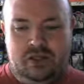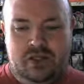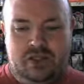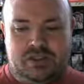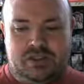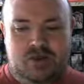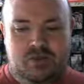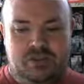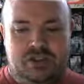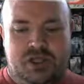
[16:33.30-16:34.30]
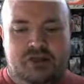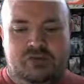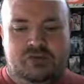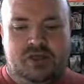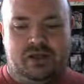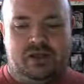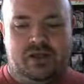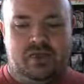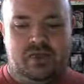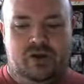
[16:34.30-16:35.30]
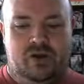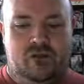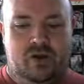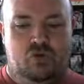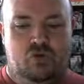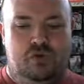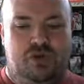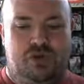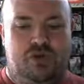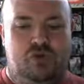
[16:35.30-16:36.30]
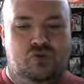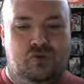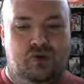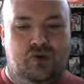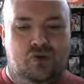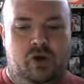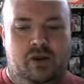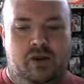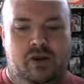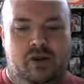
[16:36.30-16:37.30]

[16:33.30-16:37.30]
it's almost kind of like solving a Rubik's Cube in a way.